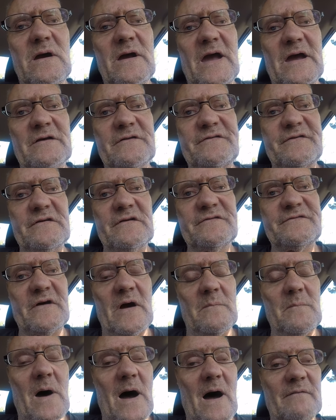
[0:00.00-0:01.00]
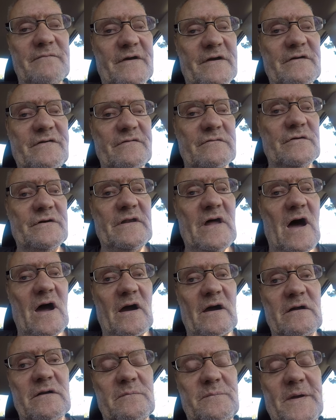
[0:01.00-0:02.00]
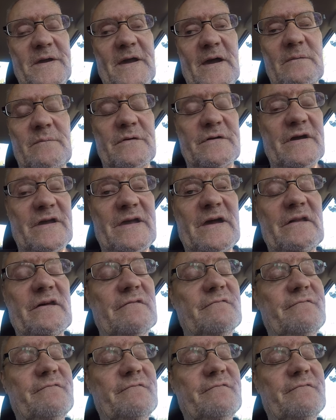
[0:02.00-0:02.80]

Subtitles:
and since I'm obviously not going to be able to get it